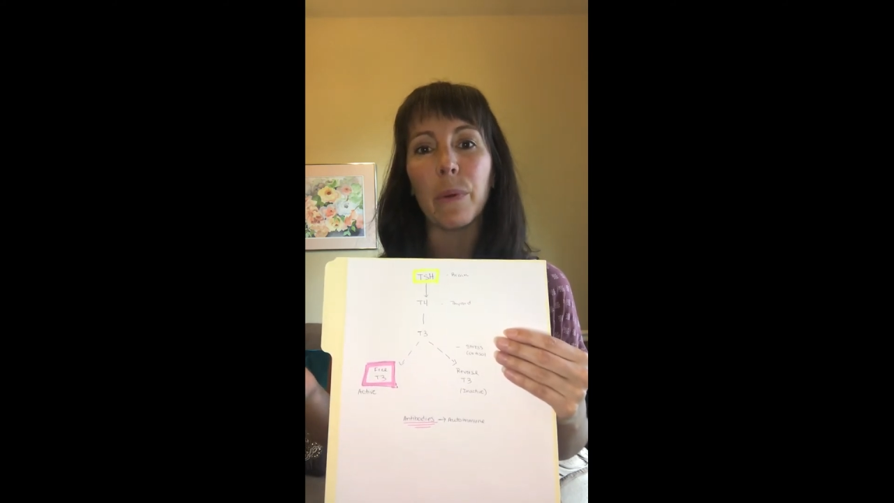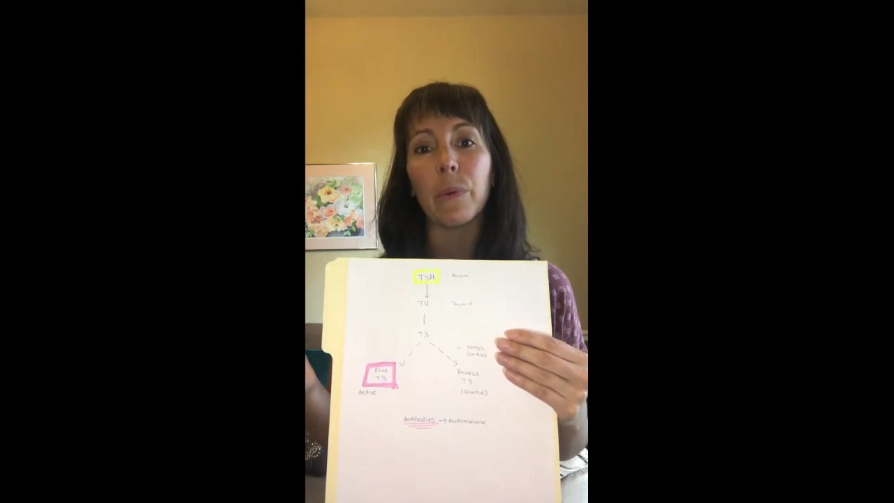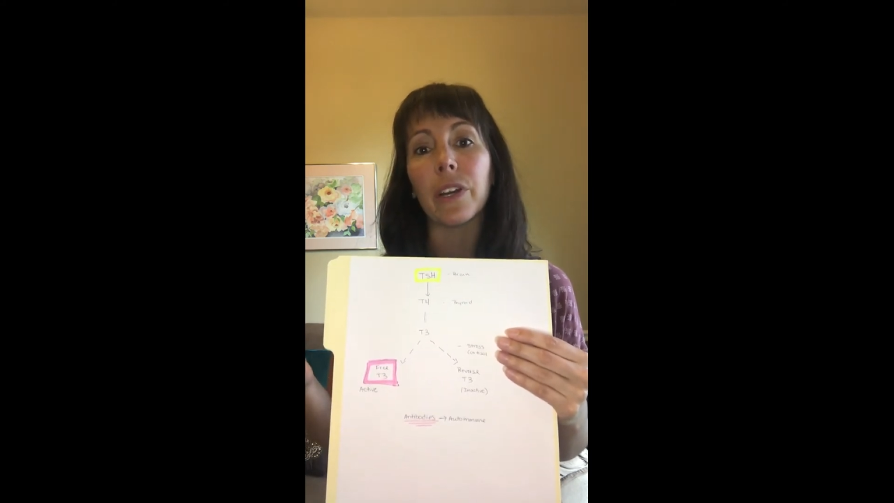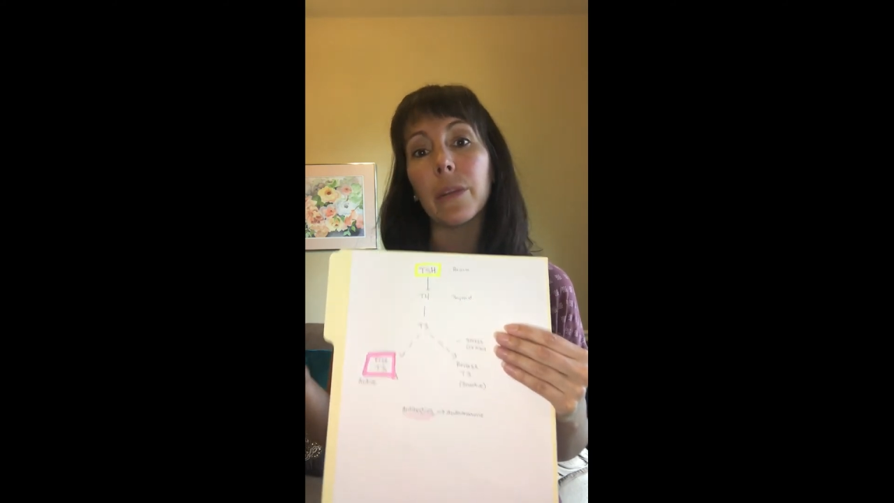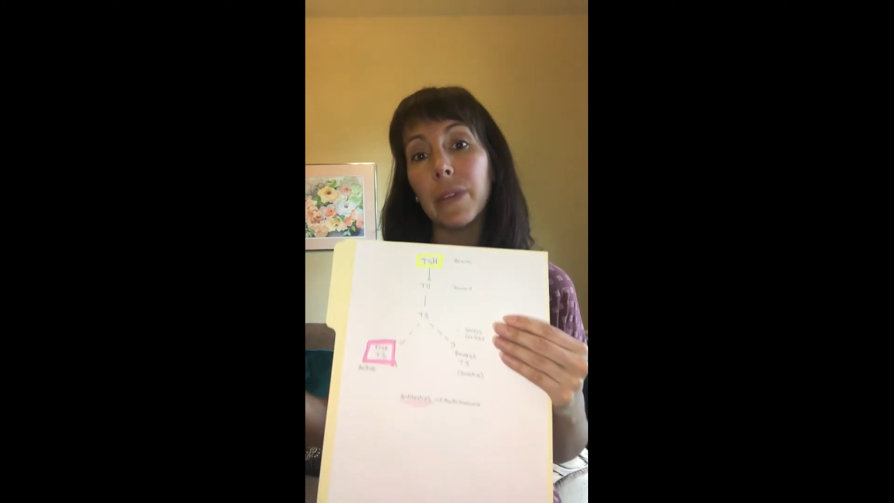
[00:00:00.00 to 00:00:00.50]
but
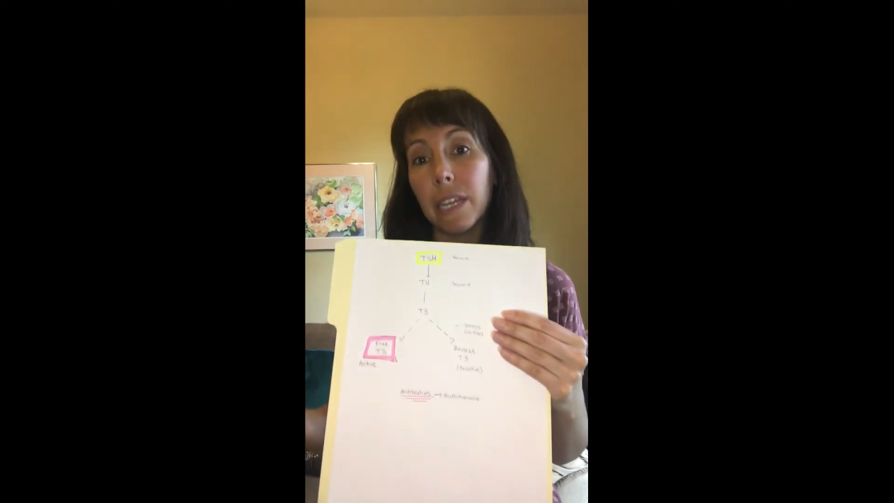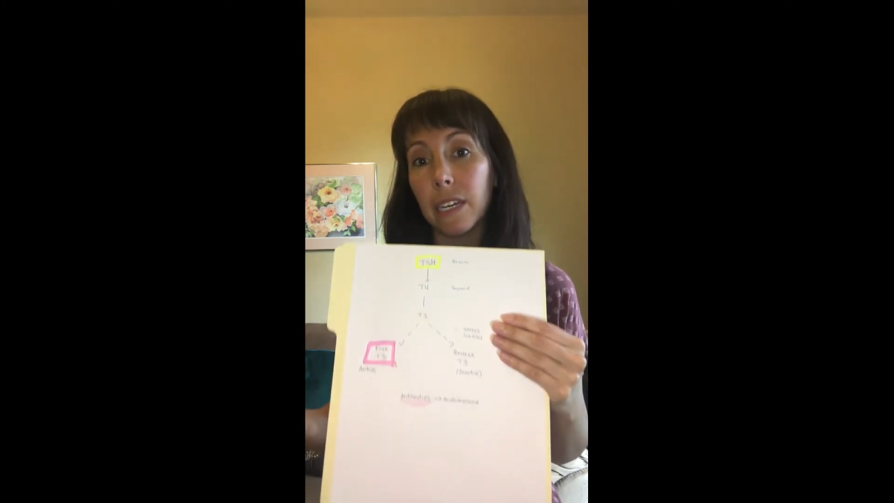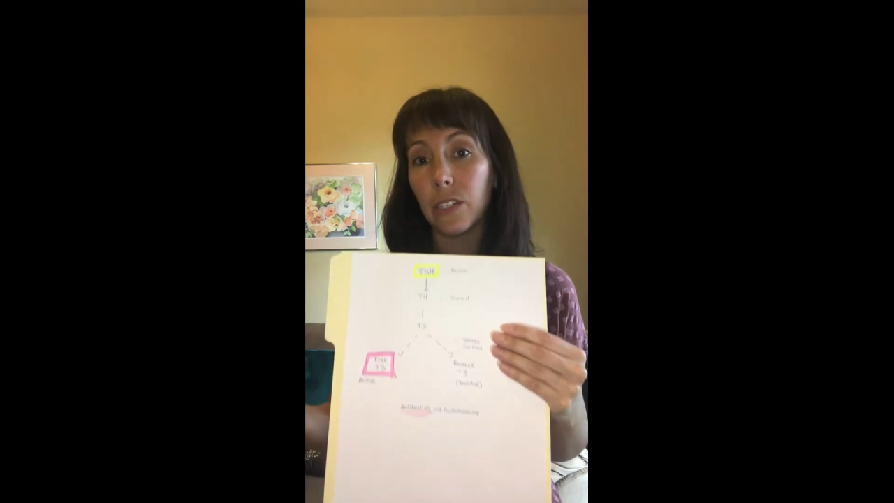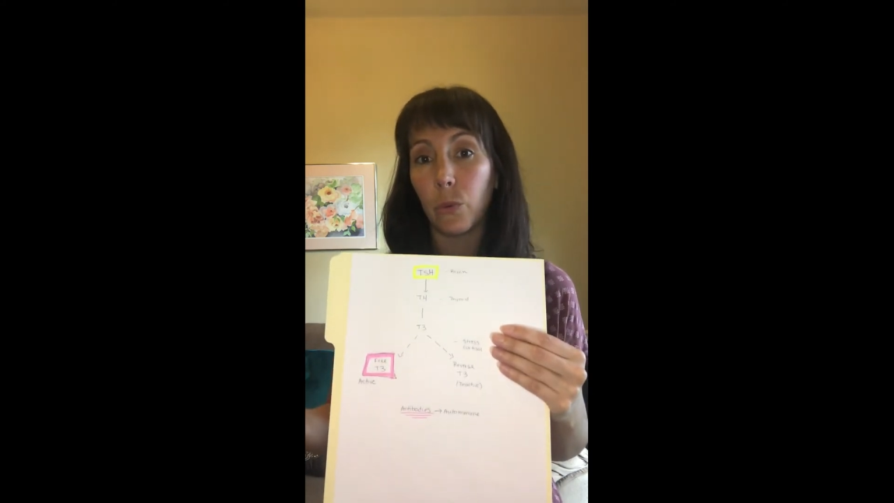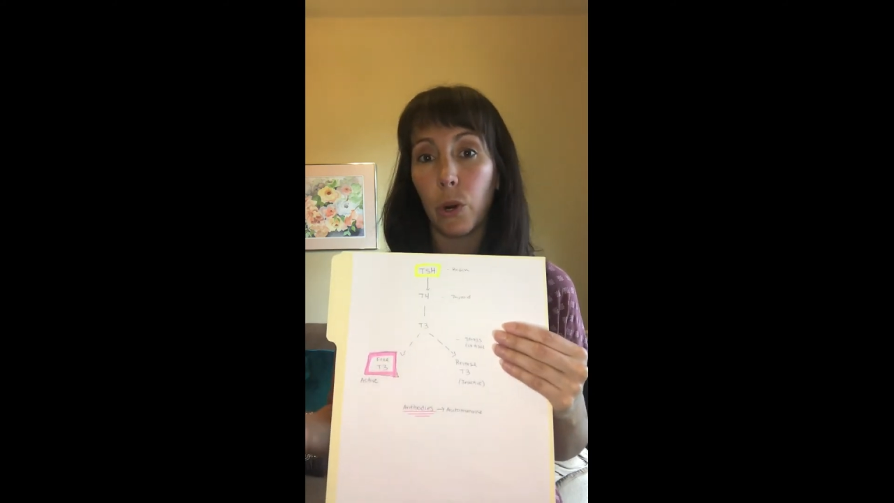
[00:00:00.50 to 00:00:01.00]
we're going to be
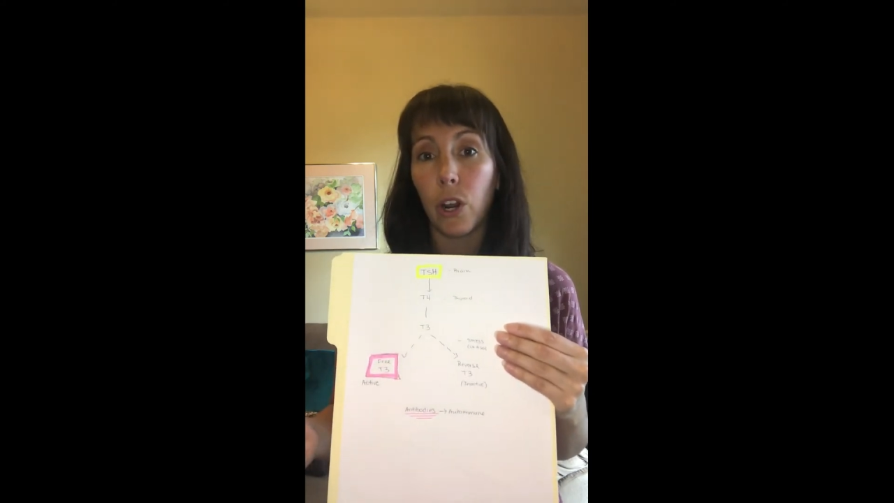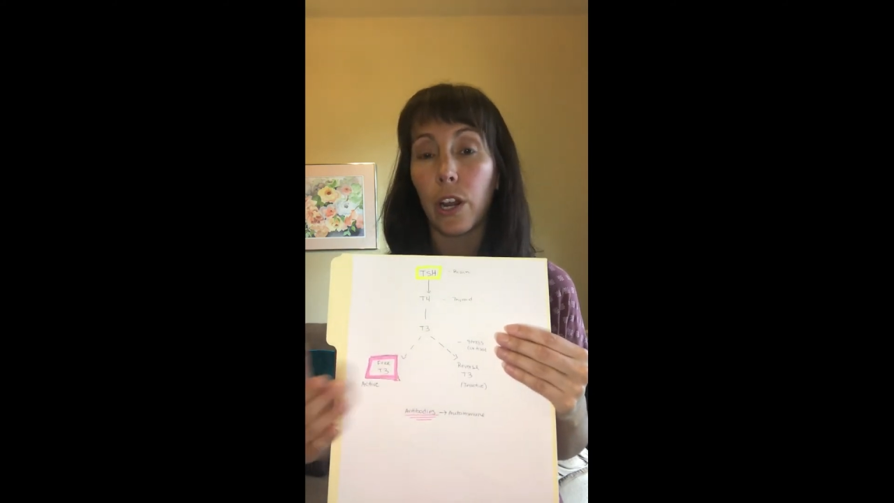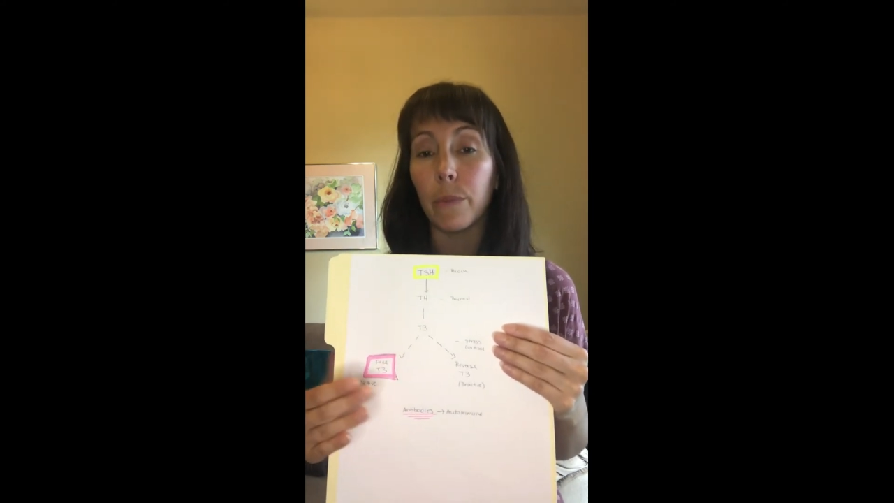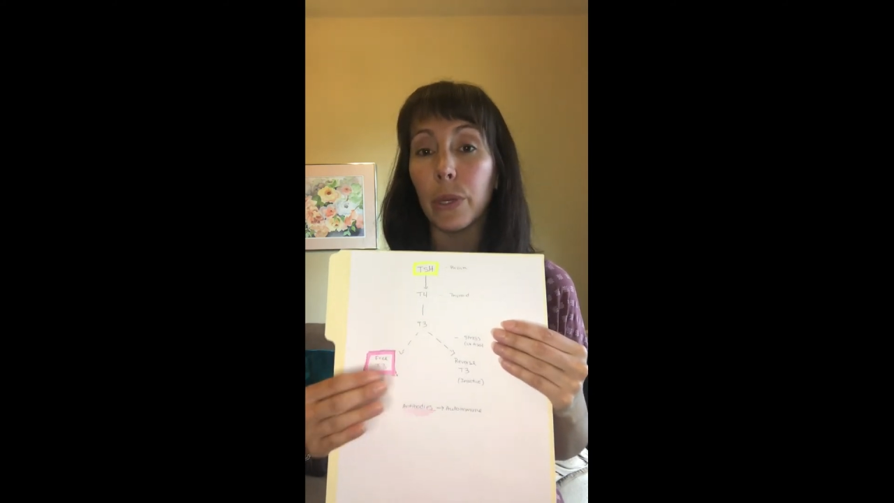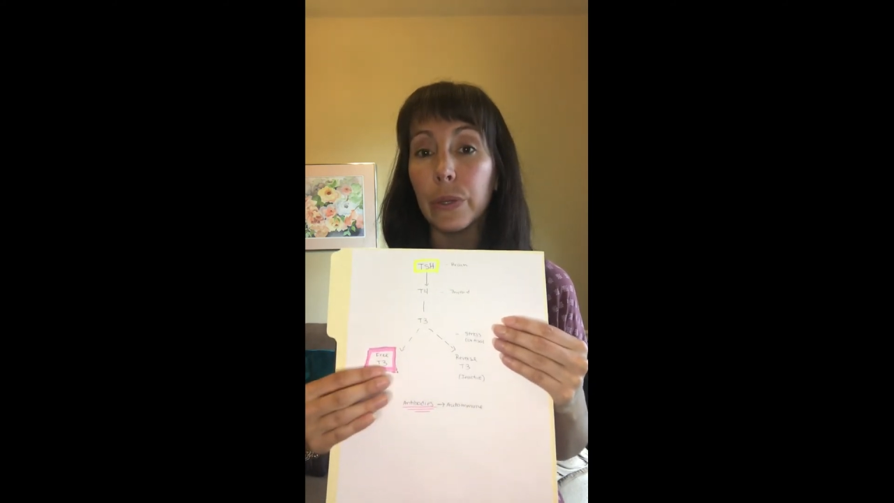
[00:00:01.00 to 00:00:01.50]
needing to work
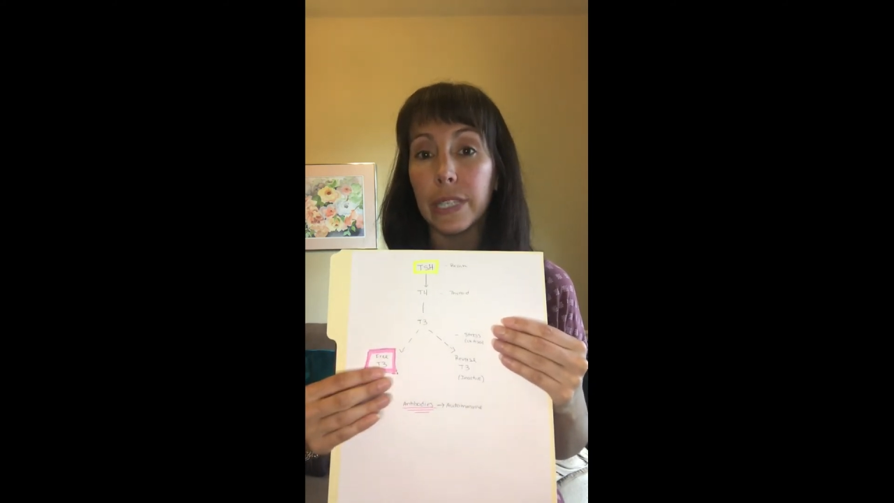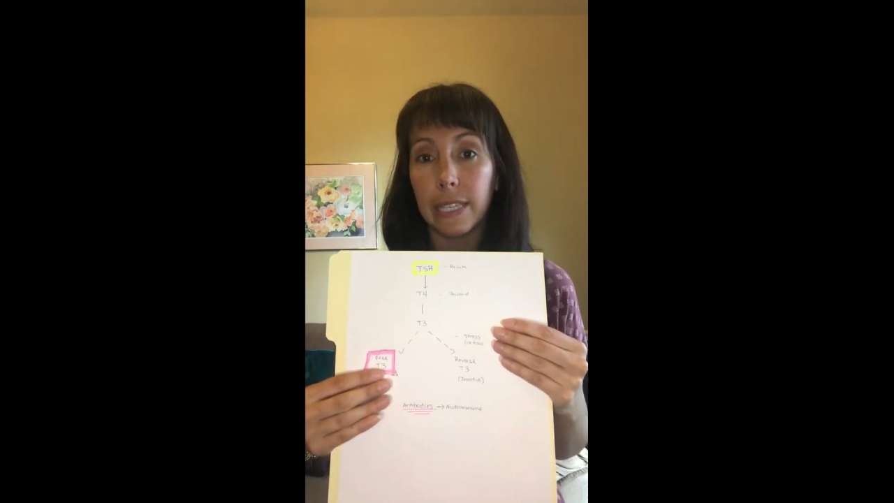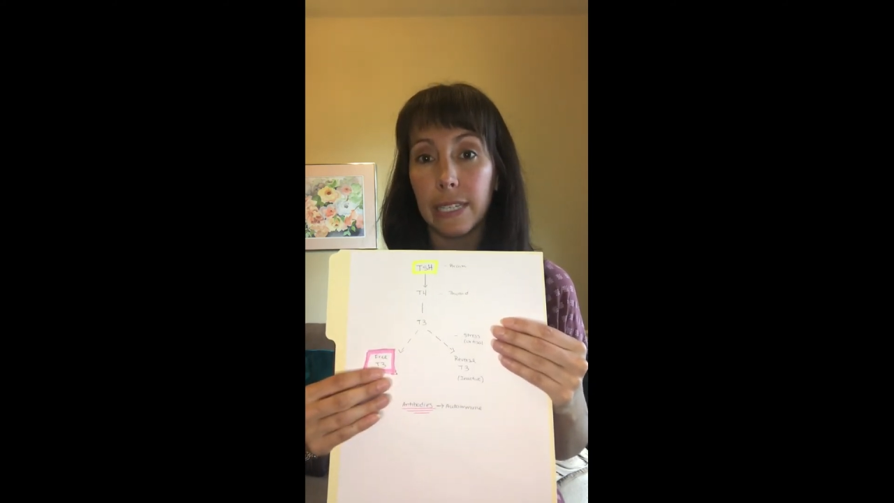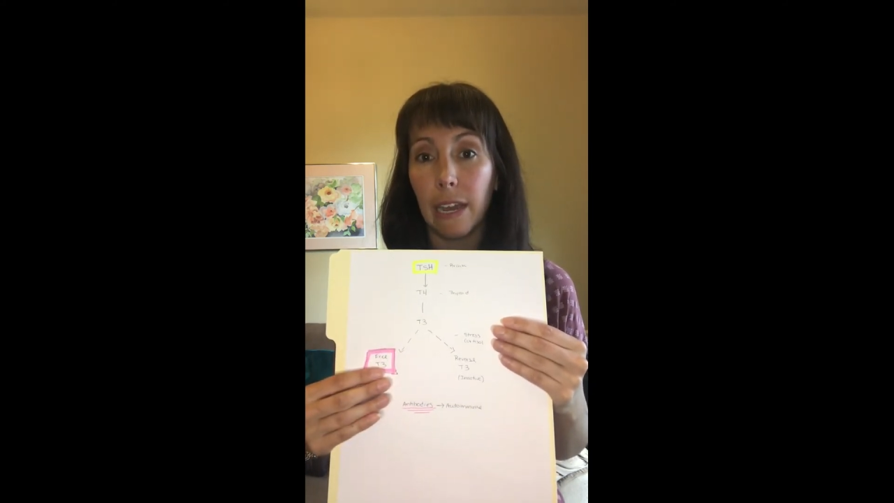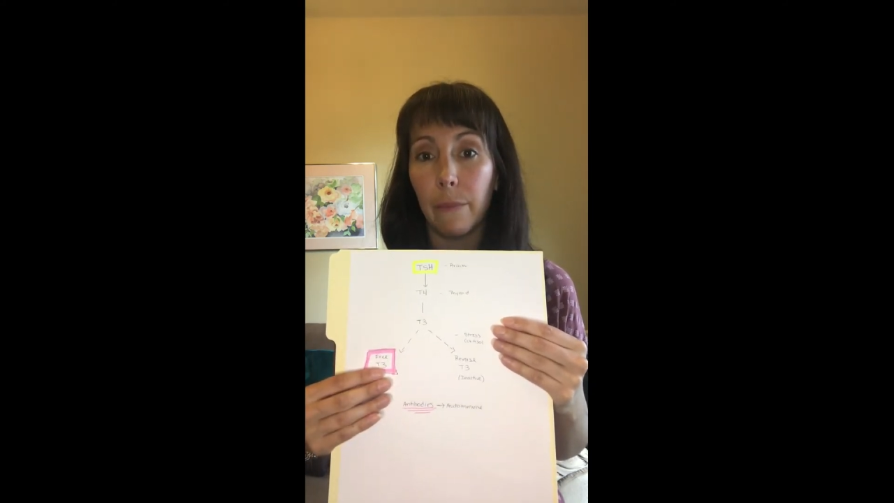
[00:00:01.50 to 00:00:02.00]
on immune
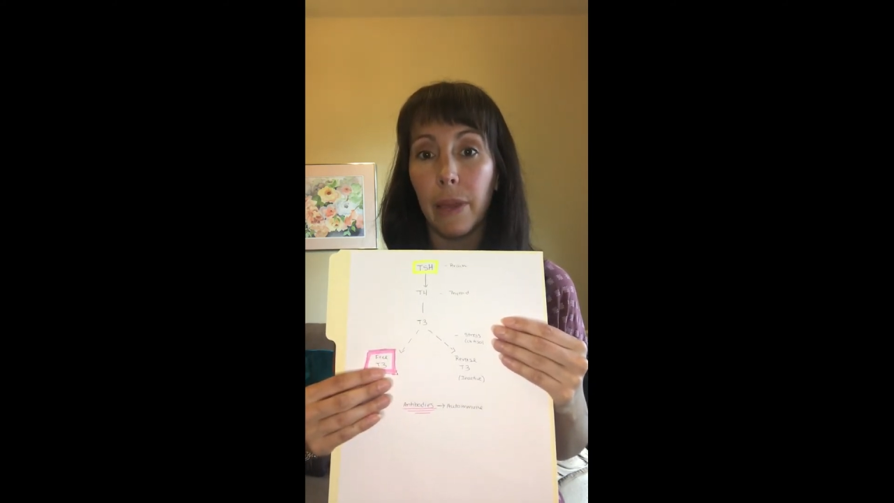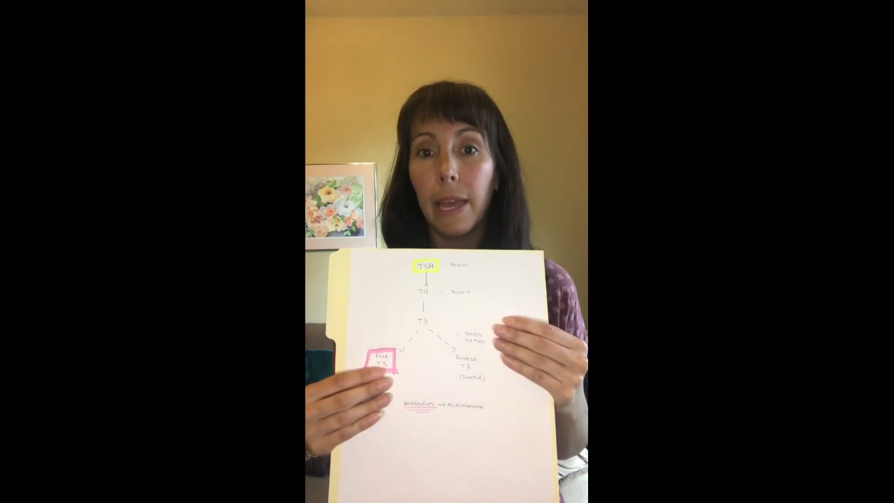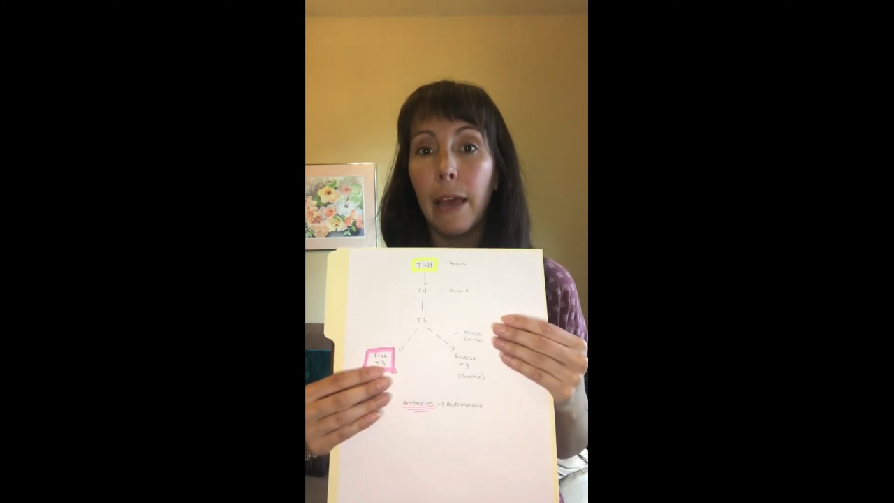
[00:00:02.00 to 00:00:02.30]
system